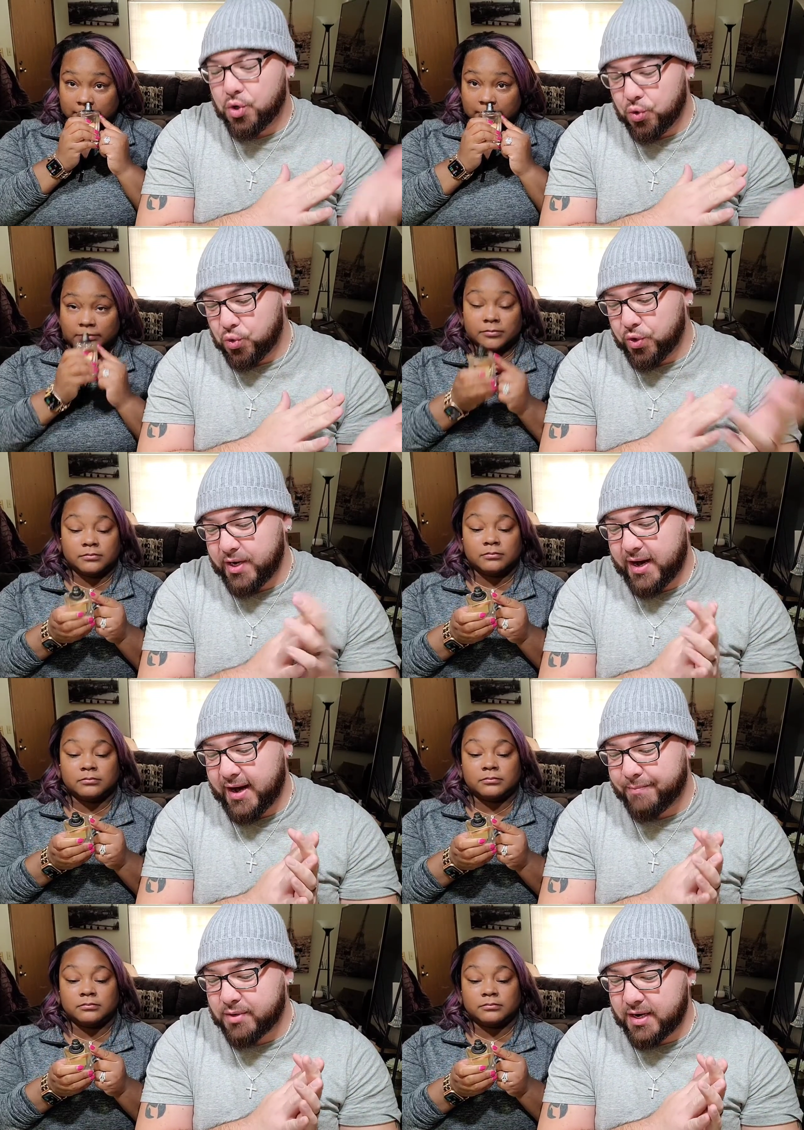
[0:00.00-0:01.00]
Speaker 1: oud,
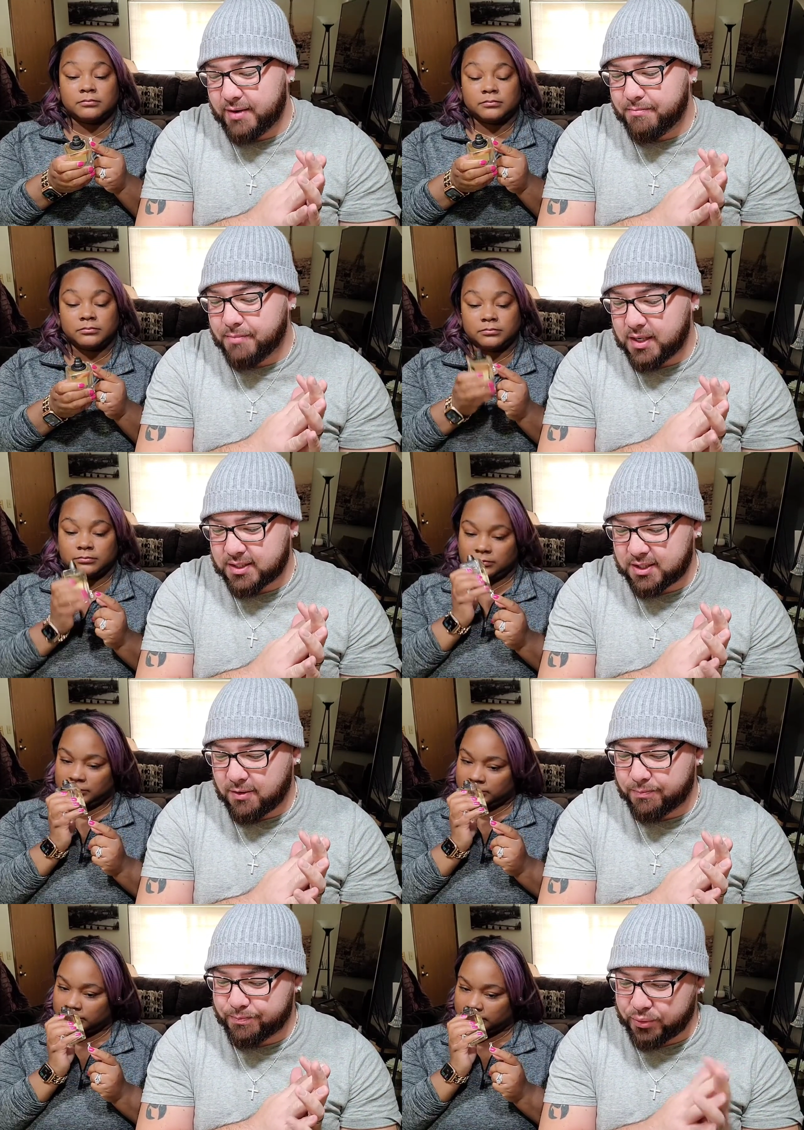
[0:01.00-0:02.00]
amber, and musk.
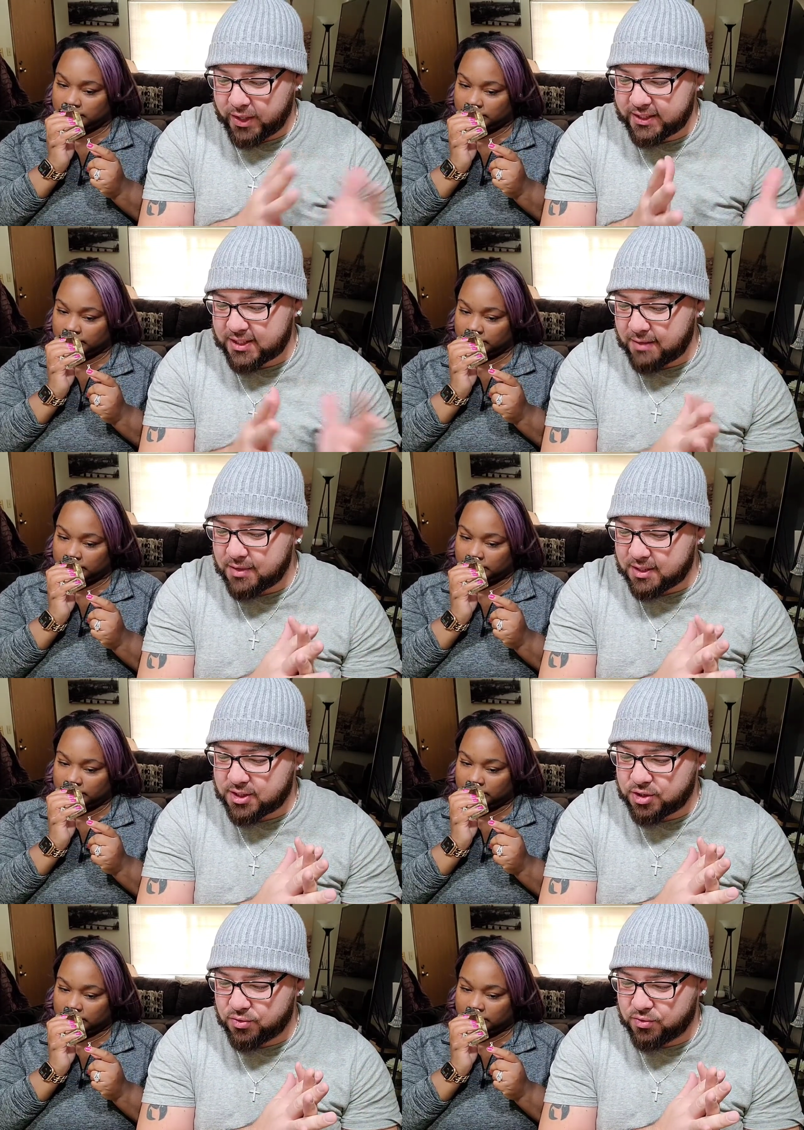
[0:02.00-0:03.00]
So pretty similar
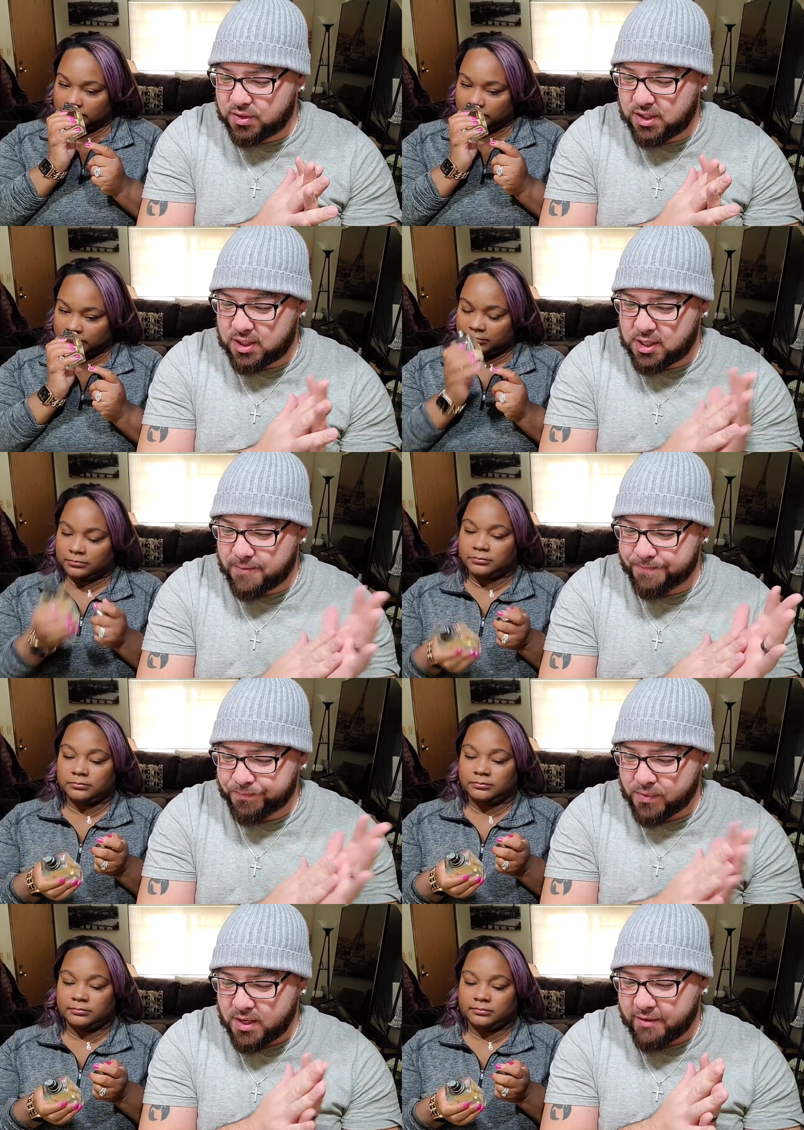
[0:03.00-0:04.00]
to the
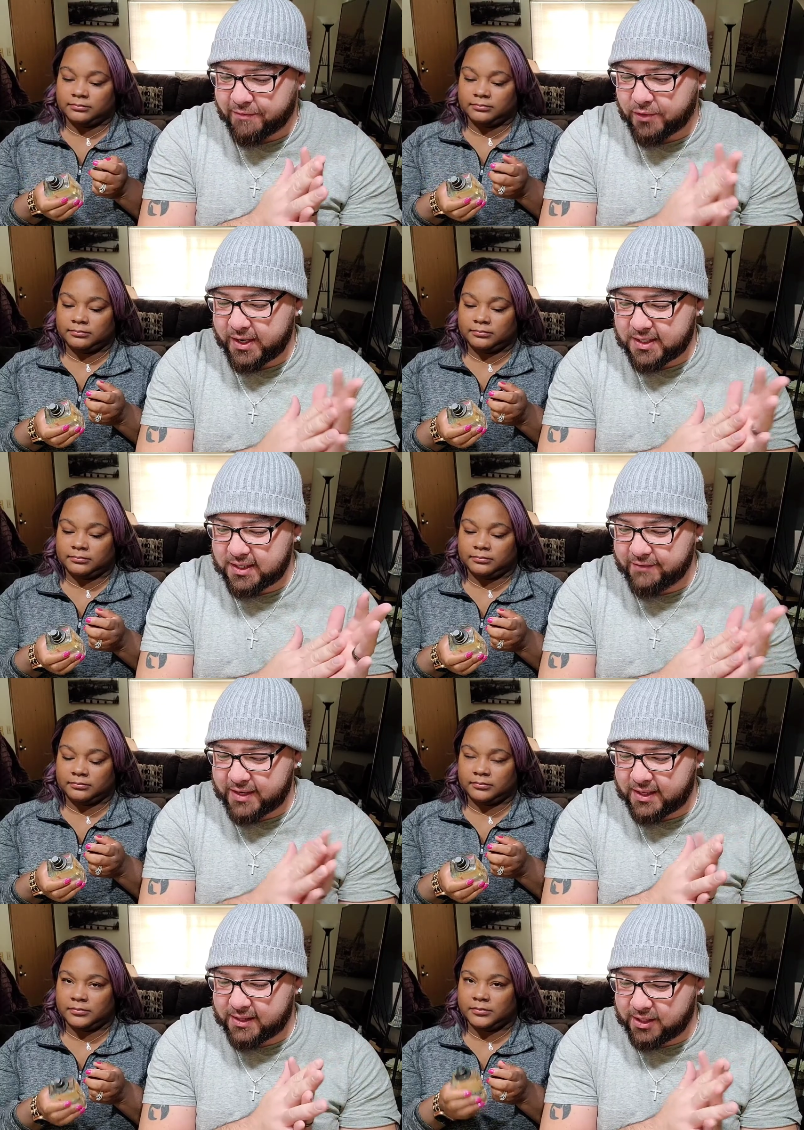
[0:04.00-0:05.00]
Frank
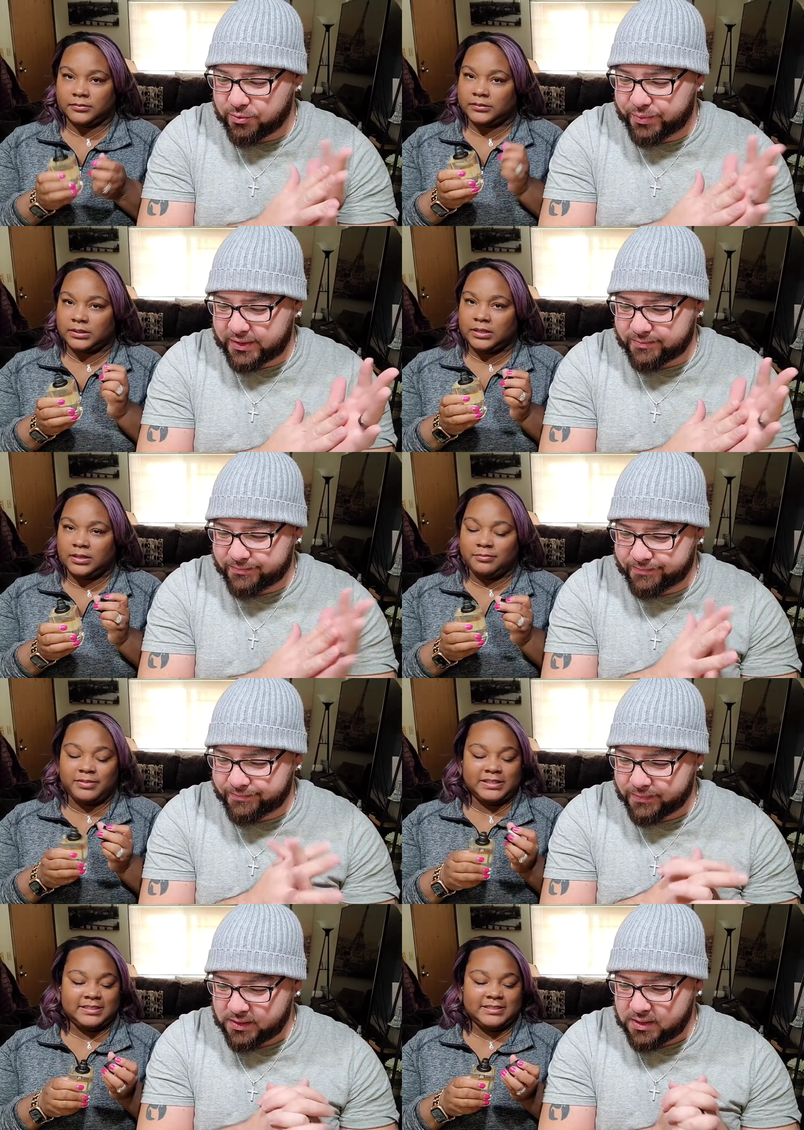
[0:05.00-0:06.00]
Olivia a little bit.
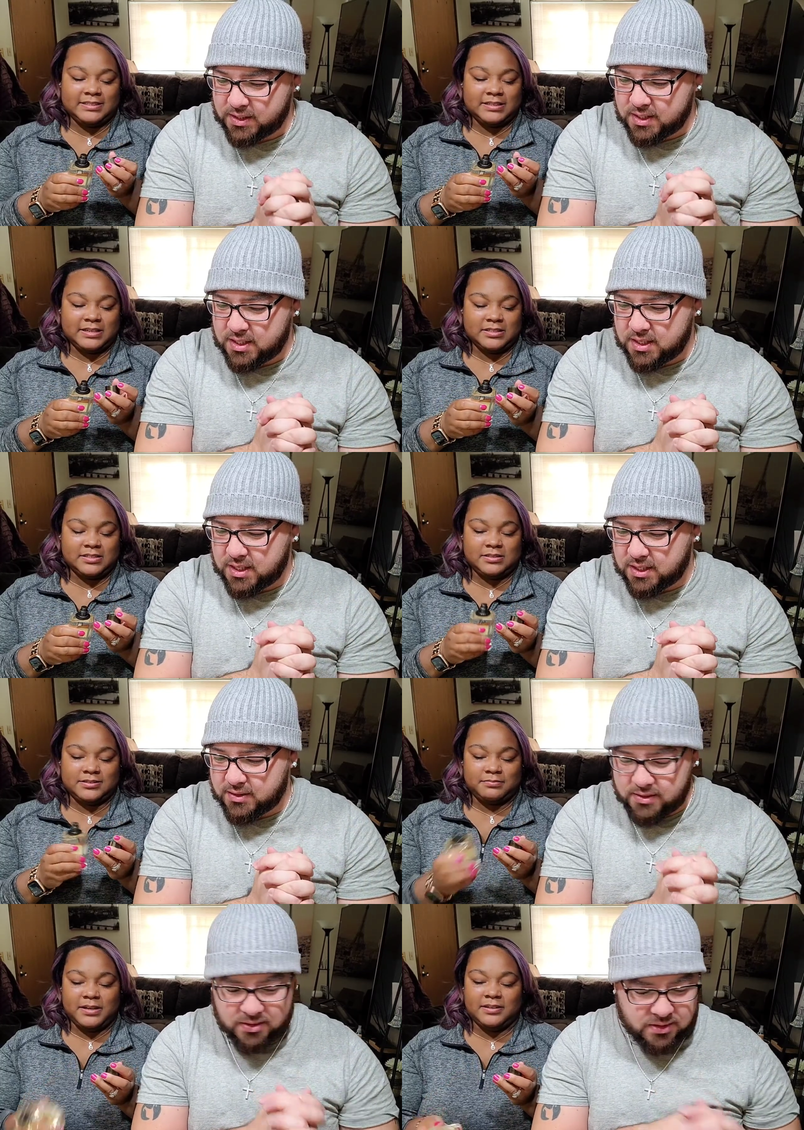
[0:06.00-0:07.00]
Speaker 2: But it doesn't actually
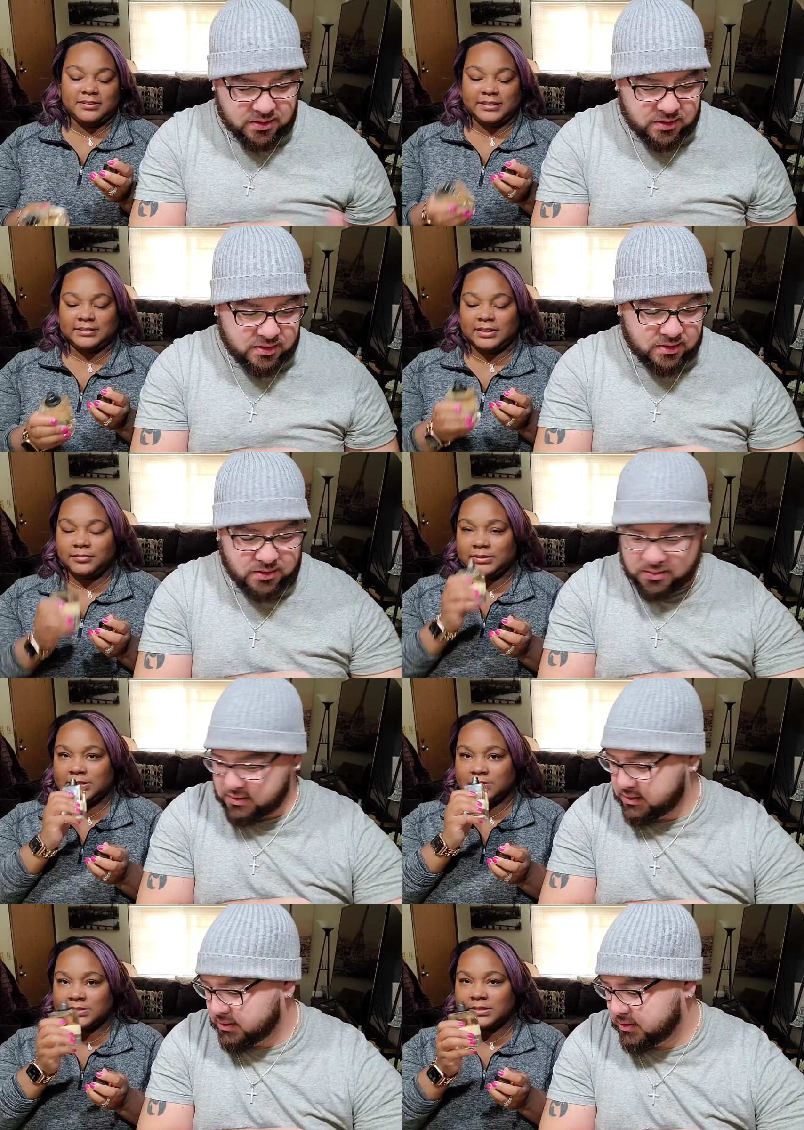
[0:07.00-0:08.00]
smell like that
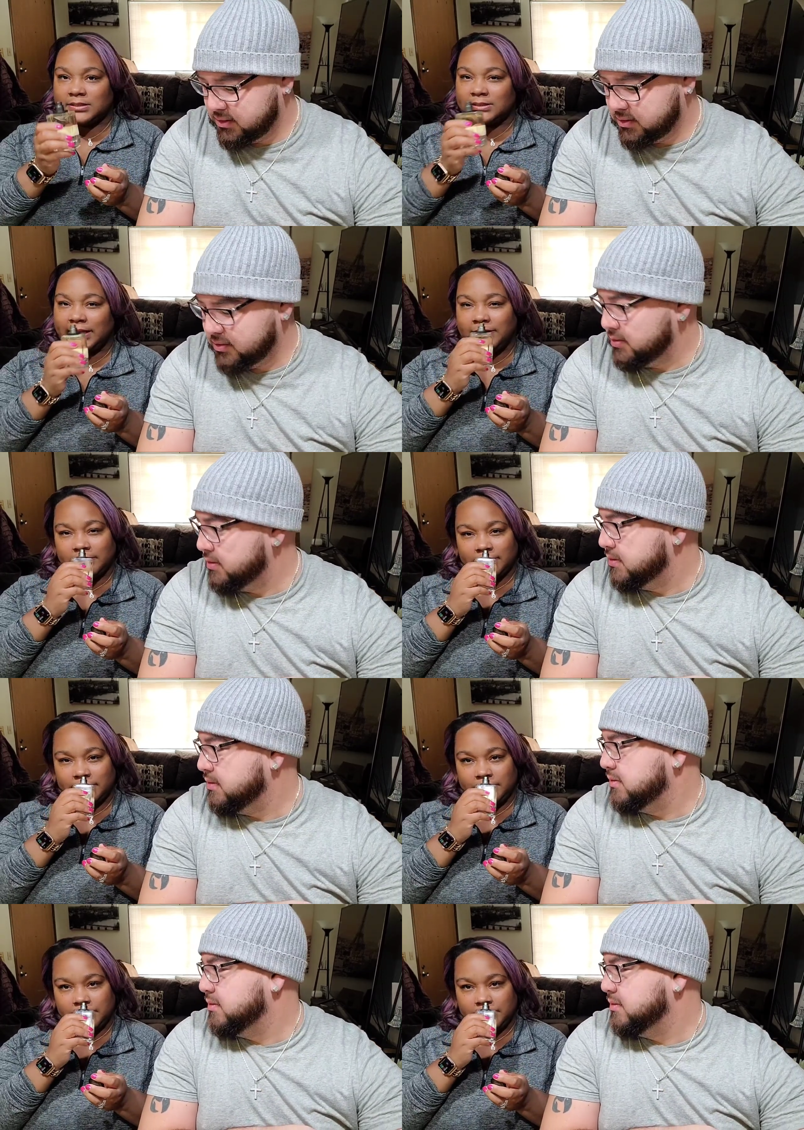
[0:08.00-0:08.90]
one. This one's a little lighter.